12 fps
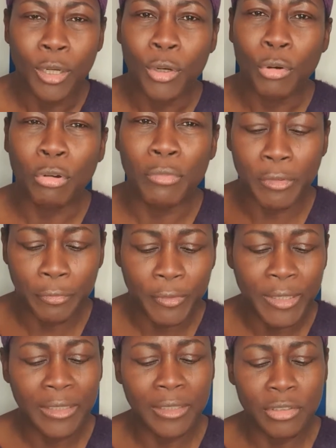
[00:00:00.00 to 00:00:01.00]
or if
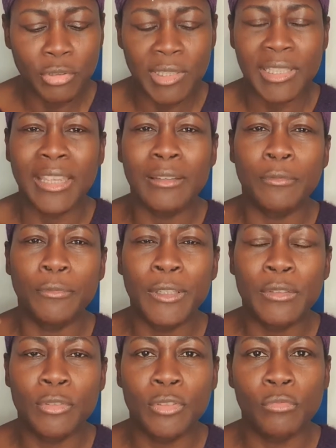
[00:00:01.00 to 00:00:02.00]
your skin
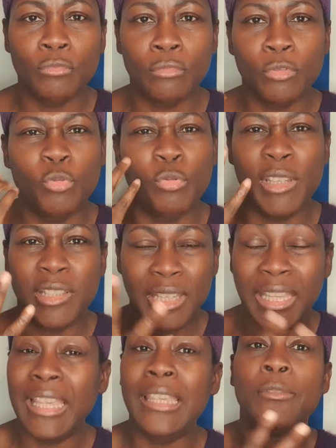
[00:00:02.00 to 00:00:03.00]
feels
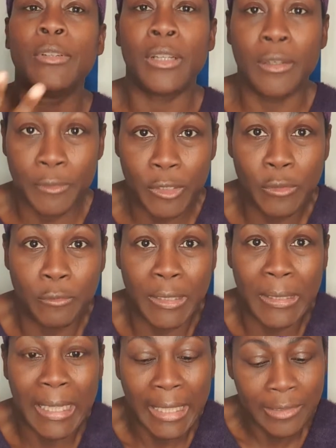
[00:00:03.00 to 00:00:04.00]
greasy even after you've
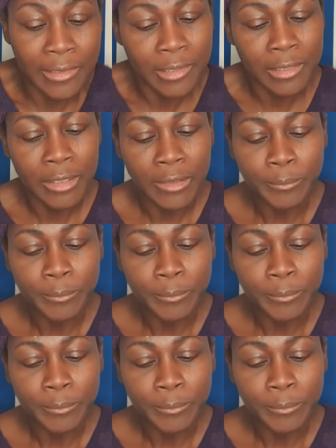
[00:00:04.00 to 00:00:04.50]
cleansed,